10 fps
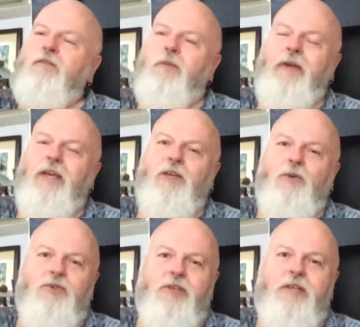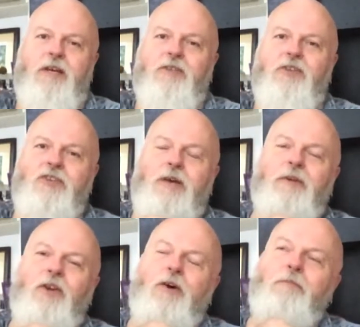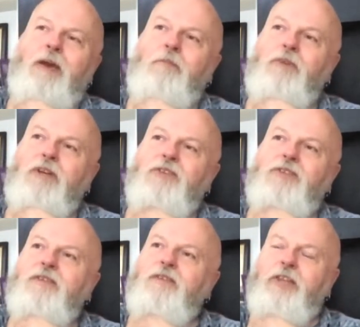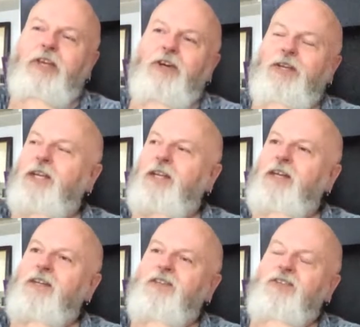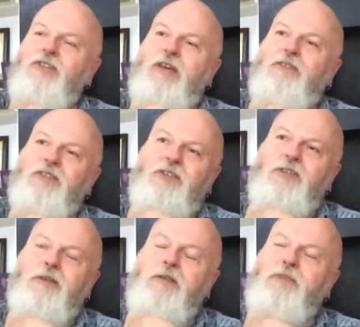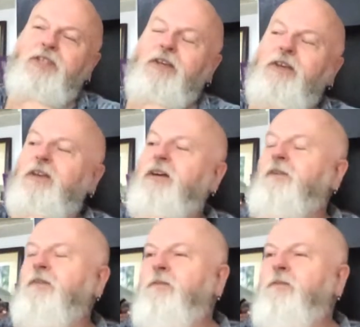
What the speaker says: For me, of course, it conjures up a lot of memories of the early days, the 70s in particular.